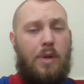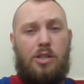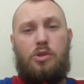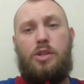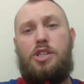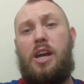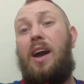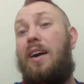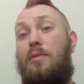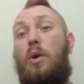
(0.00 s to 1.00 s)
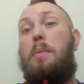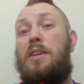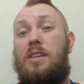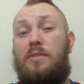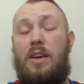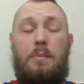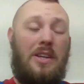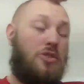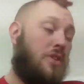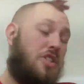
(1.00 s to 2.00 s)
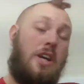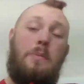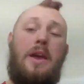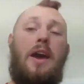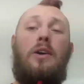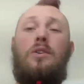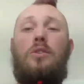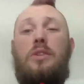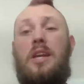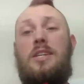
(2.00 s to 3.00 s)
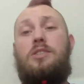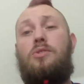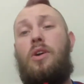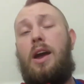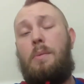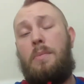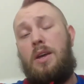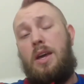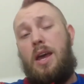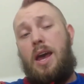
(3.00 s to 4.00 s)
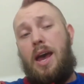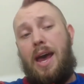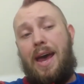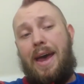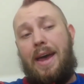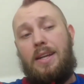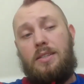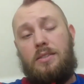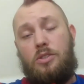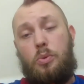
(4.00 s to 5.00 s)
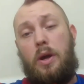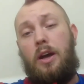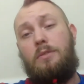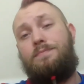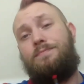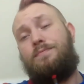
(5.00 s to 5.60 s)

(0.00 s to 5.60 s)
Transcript: Make sure you check out FYP TV. Make sure you check me out on Instagram and Twitter.